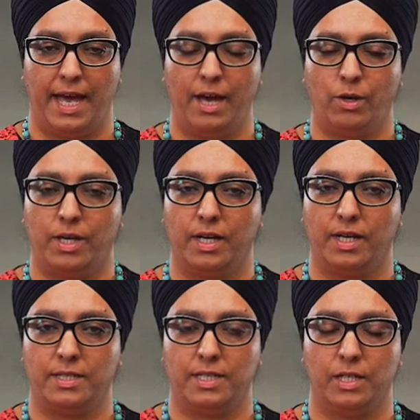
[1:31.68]
How can
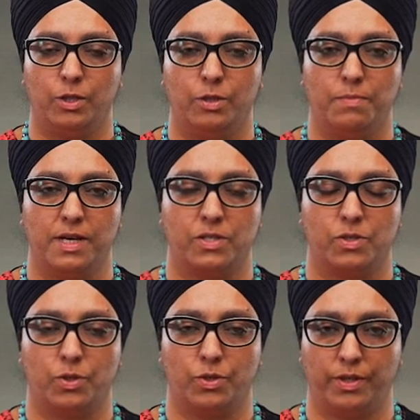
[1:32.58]
I tell you my
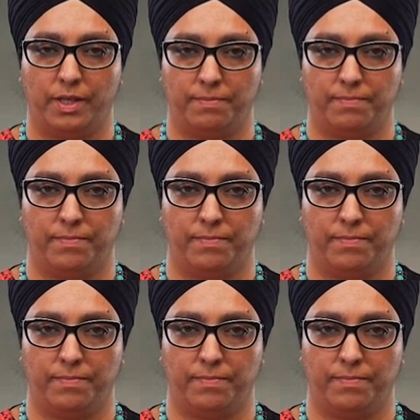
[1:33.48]
story